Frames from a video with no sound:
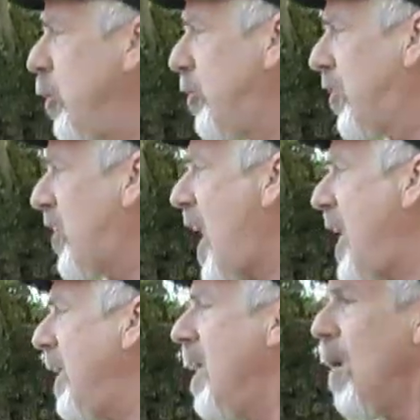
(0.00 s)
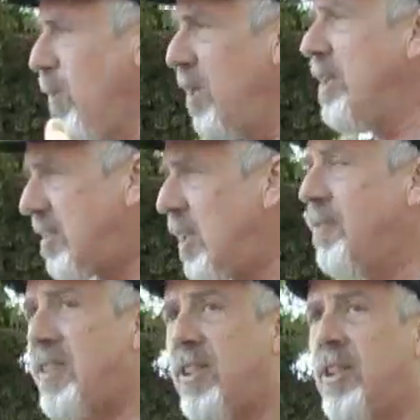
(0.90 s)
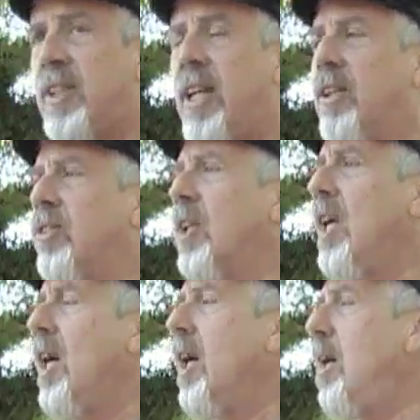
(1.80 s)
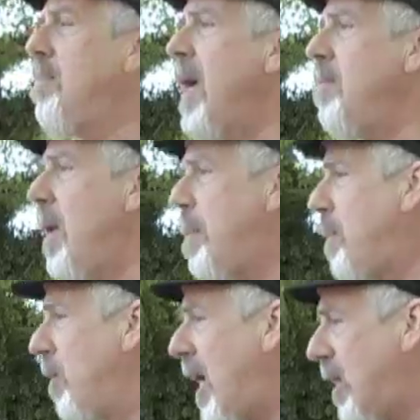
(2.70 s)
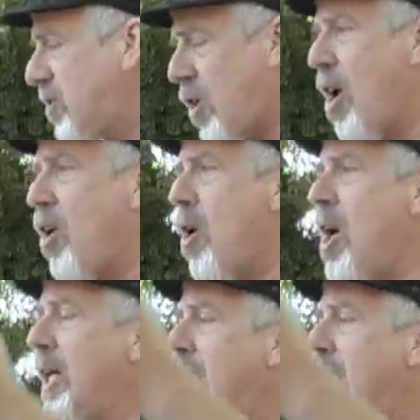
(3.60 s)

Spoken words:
a New Society, really skilled facilitators. And people like Starhawk